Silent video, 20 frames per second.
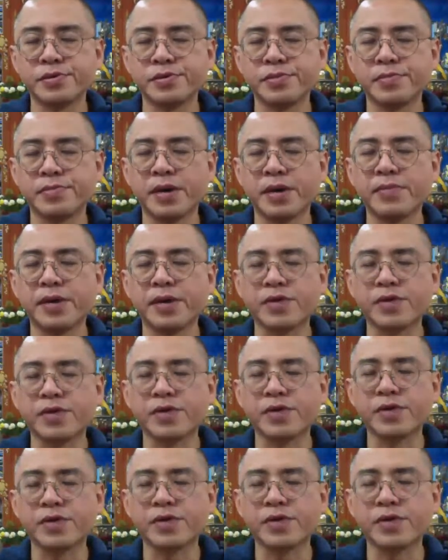may my good
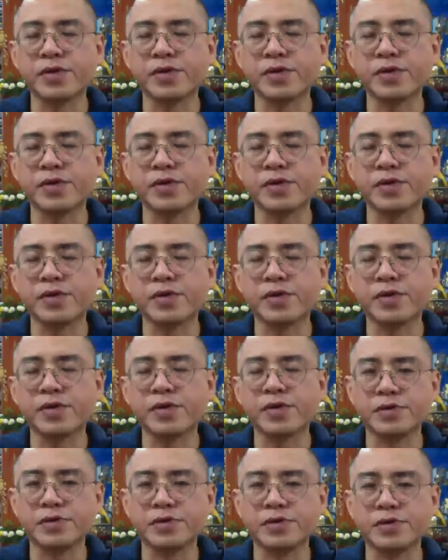fortune
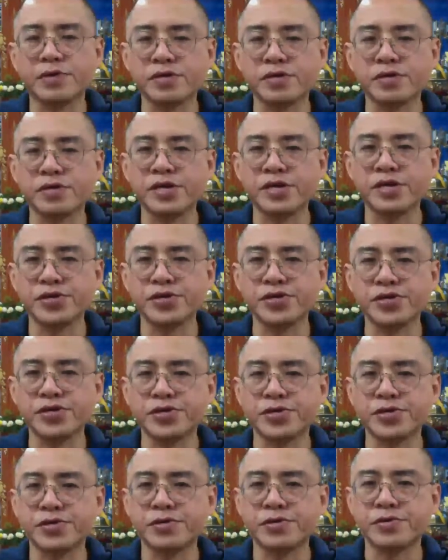not
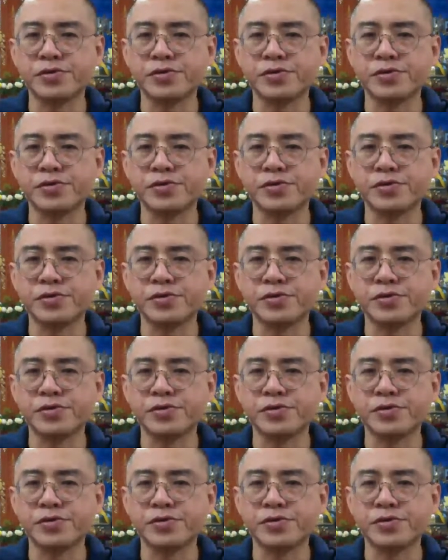diminish.